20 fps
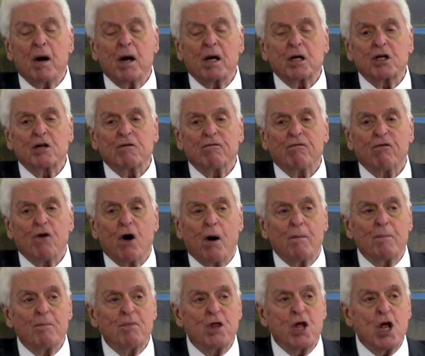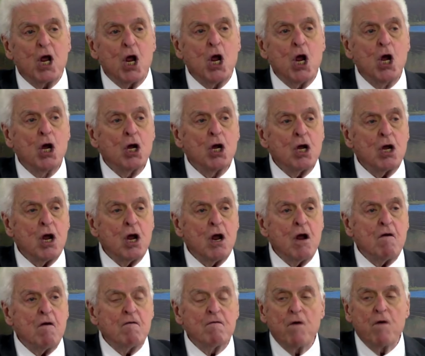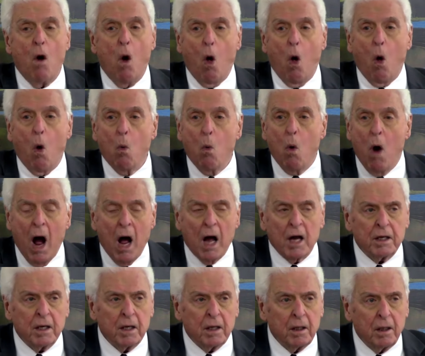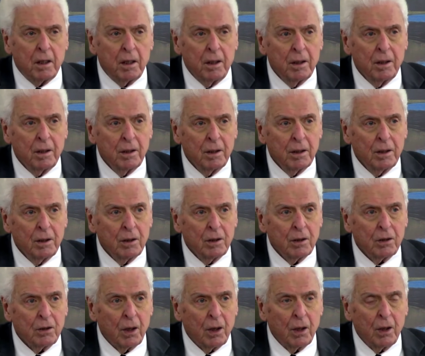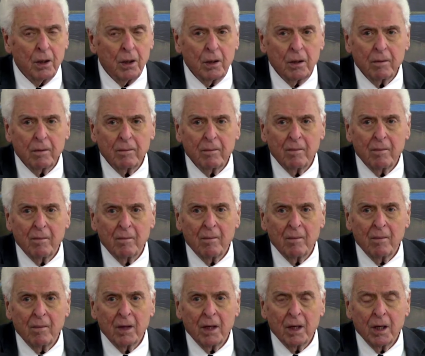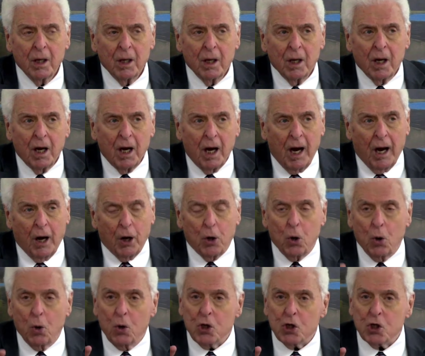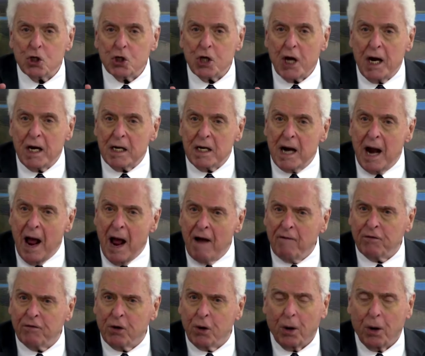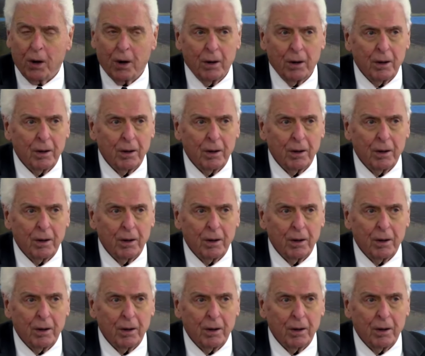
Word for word: us from the evil one. See? And who is Satan after?